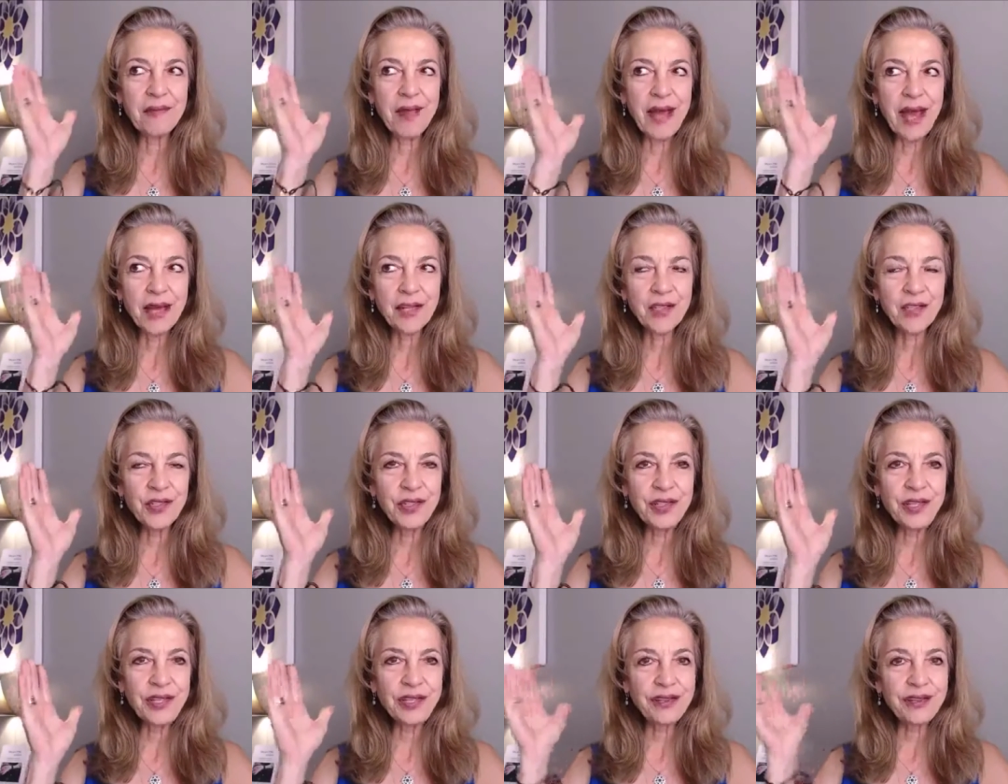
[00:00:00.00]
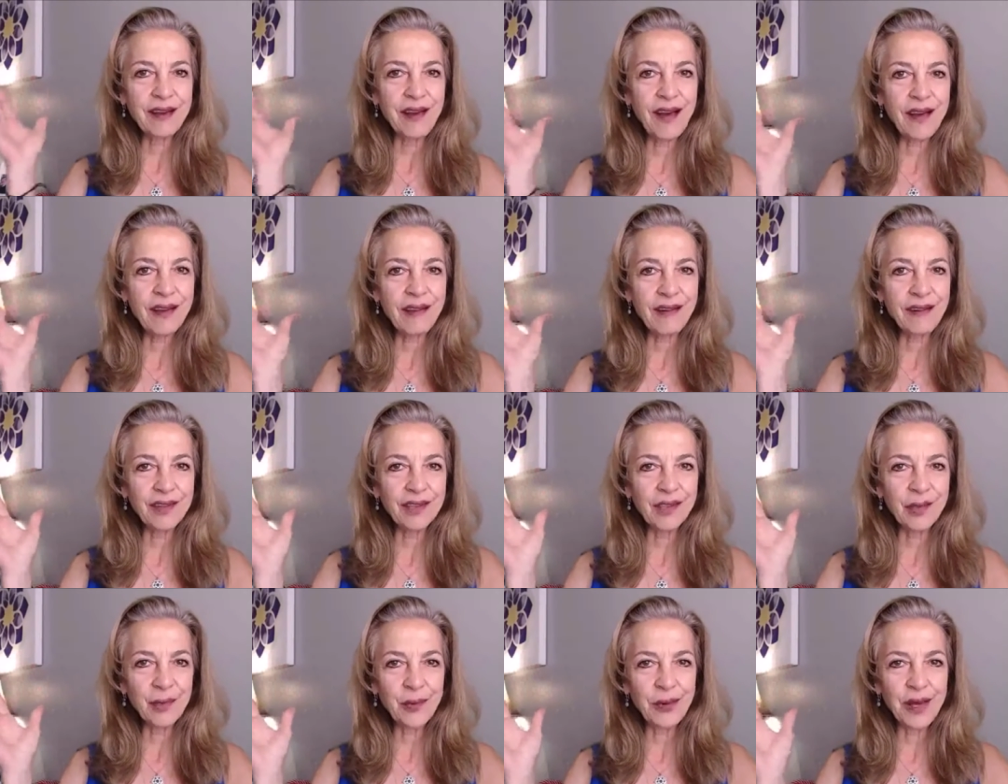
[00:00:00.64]
actually, not
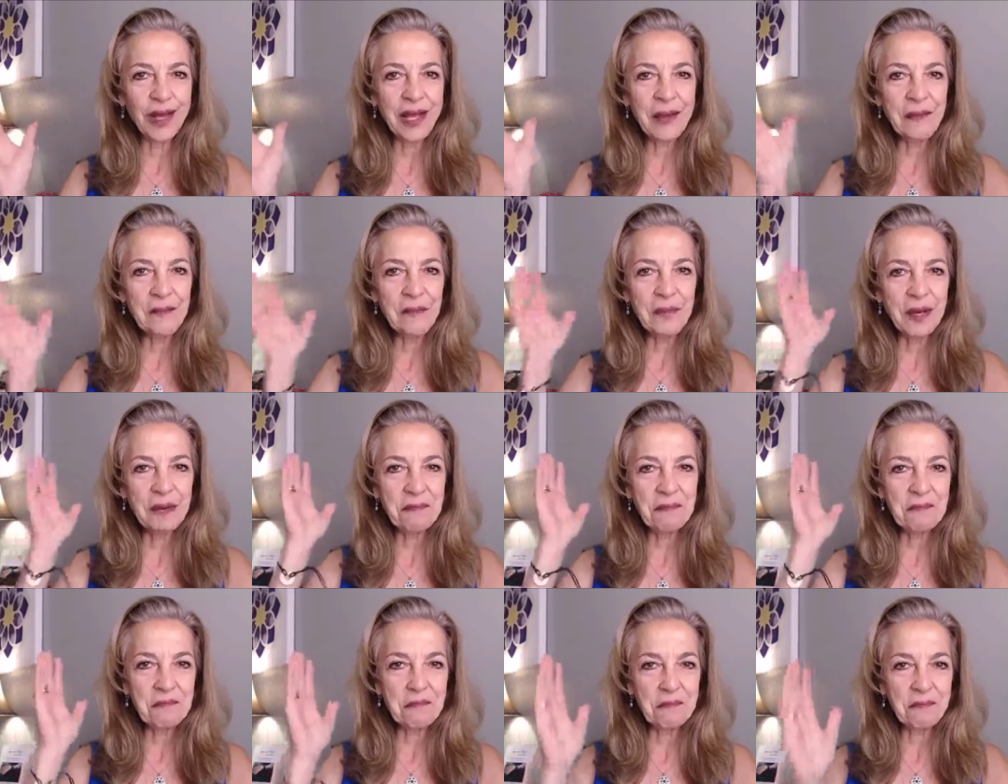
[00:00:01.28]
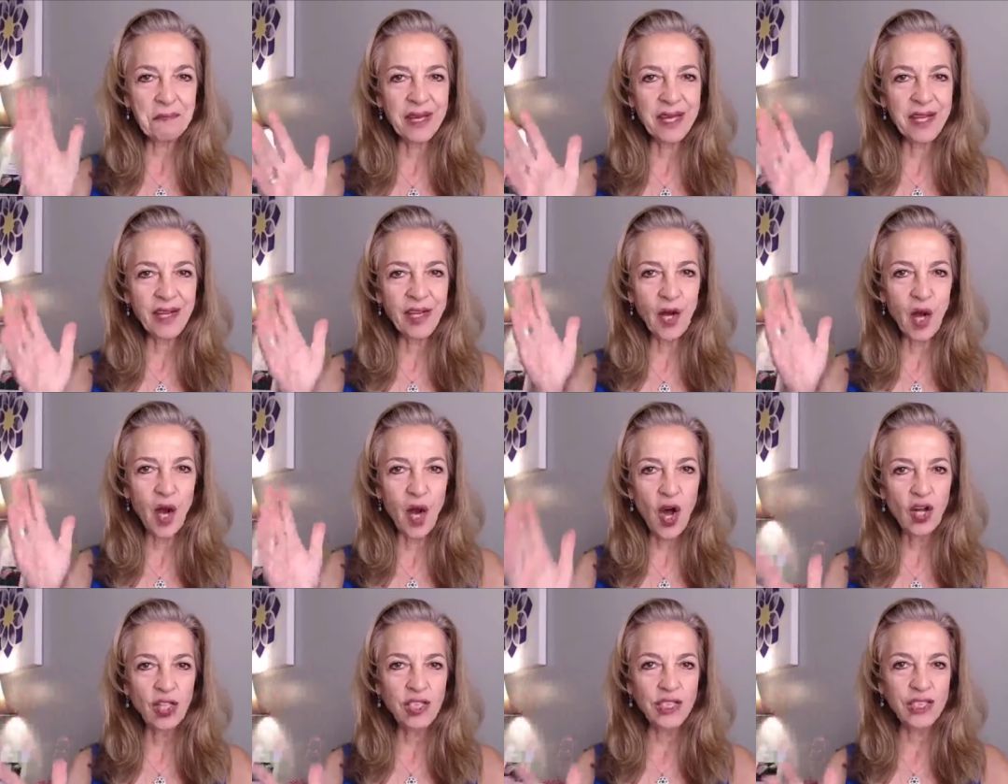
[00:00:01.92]
all the way, but mid
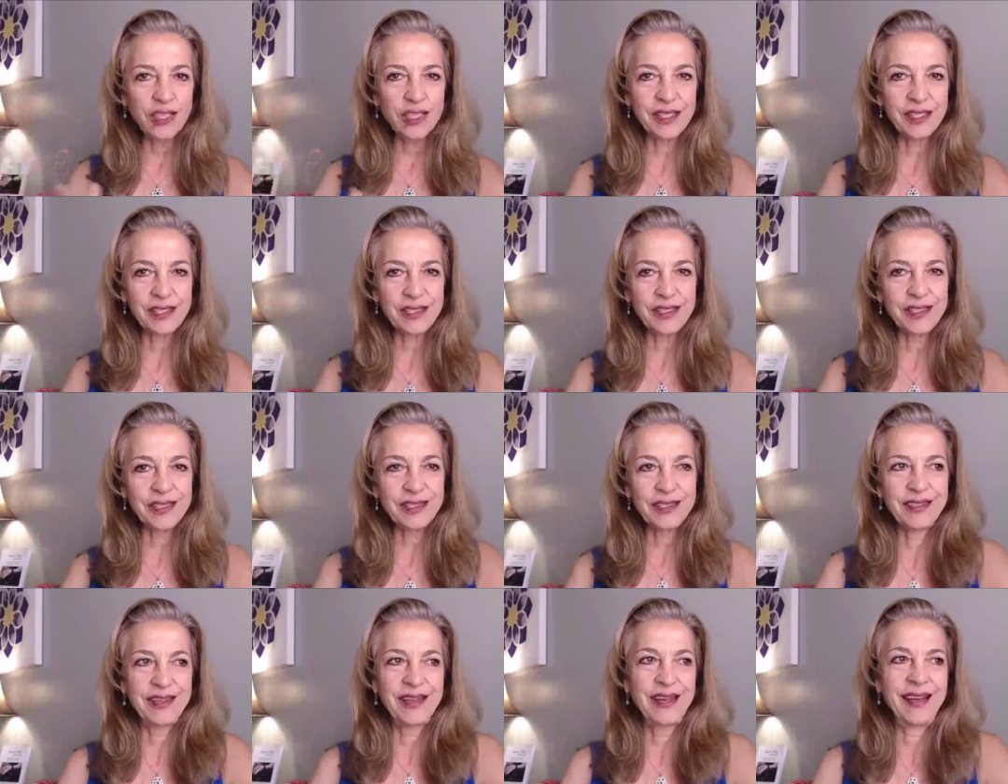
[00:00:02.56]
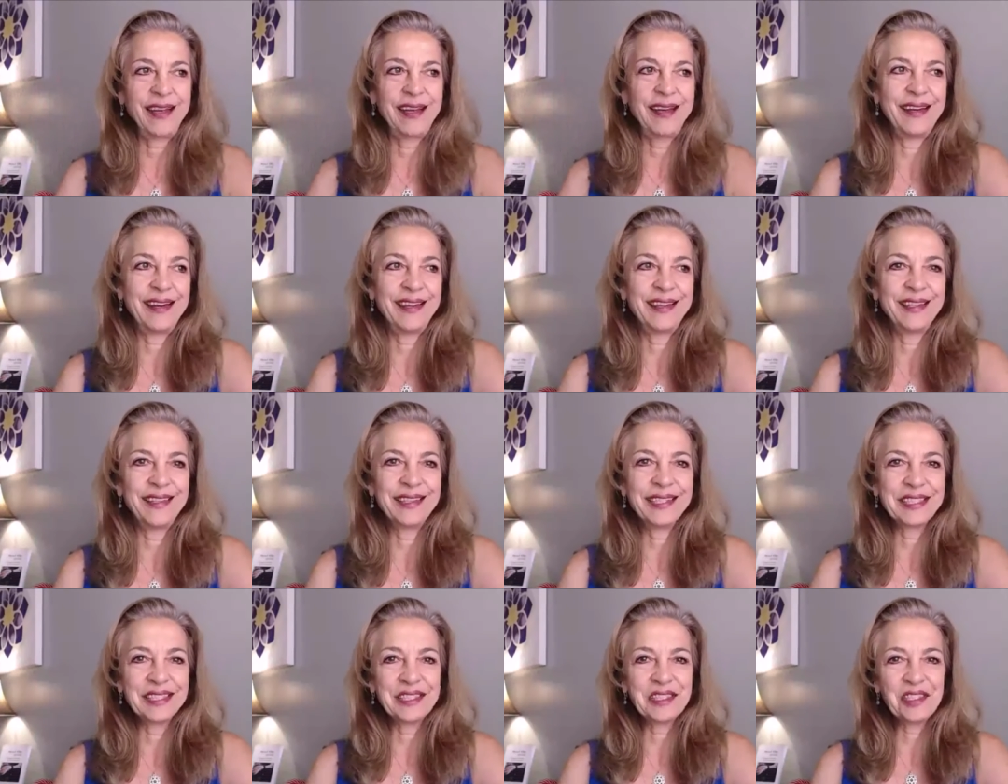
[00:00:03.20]
August,
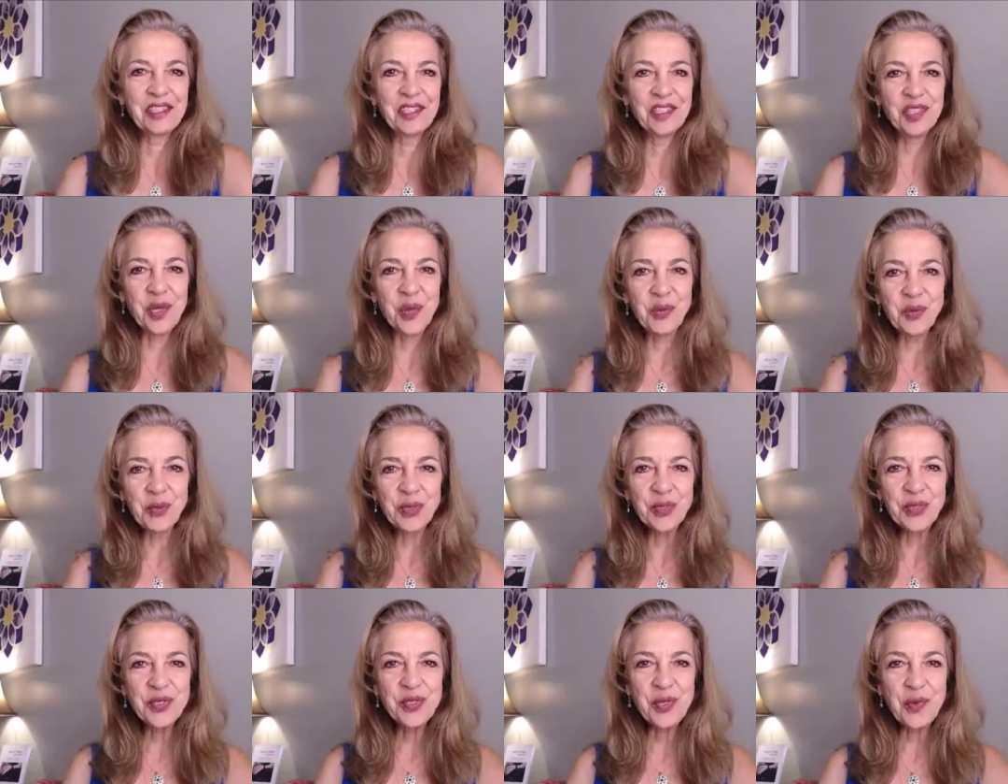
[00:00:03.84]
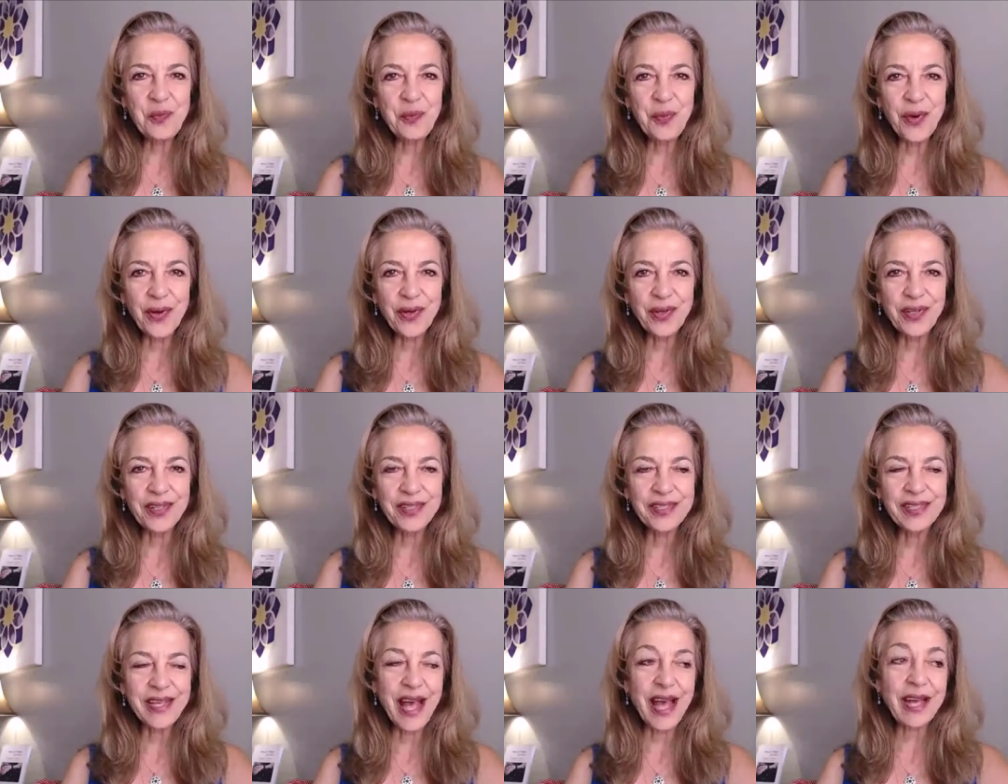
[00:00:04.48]
and summer is upon
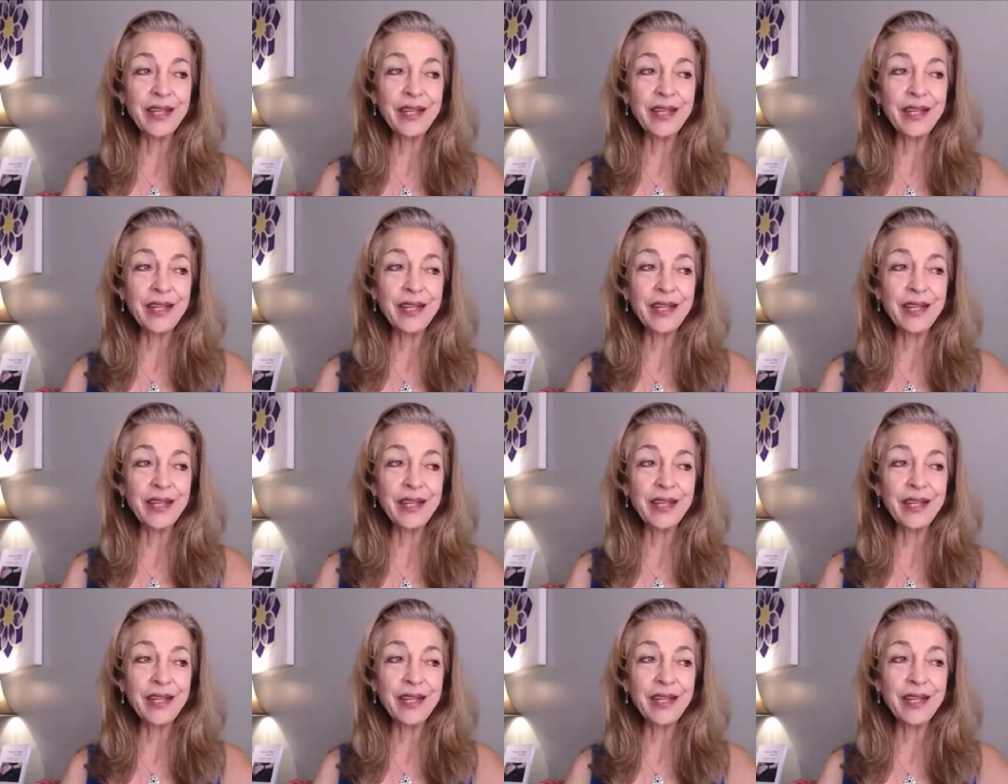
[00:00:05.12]
us.